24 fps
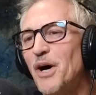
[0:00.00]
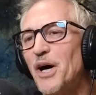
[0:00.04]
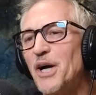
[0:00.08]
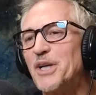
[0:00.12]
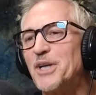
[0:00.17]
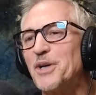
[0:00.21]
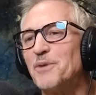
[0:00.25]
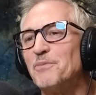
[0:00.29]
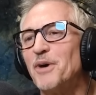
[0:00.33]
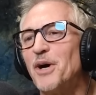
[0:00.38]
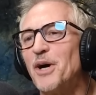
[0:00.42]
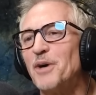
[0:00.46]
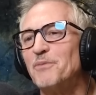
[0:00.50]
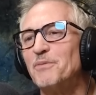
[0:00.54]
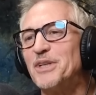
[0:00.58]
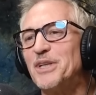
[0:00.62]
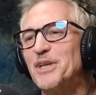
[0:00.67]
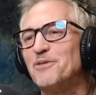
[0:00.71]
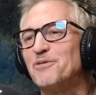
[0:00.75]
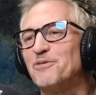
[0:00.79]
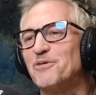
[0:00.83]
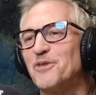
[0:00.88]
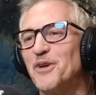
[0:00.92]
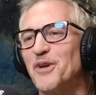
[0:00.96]
Micah might be
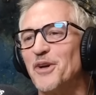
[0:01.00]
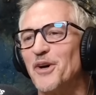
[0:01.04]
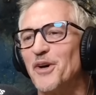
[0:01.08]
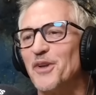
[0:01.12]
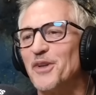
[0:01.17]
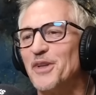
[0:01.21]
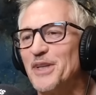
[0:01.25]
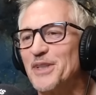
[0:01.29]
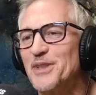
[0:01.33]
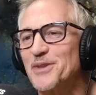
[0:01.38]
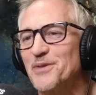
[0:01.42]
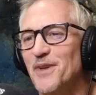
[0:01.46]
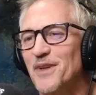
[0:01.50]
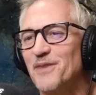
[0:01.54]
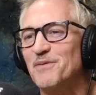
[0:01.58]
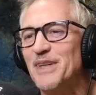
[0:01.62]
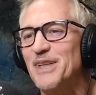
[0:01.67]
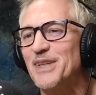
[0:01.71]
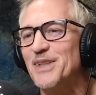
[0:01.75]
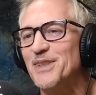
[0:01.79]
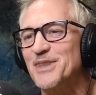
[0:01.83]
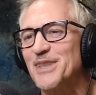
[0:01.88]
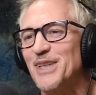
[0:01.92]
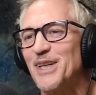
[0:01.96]
different on this one
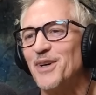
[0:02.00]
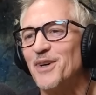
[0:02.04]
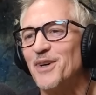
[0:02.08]
because of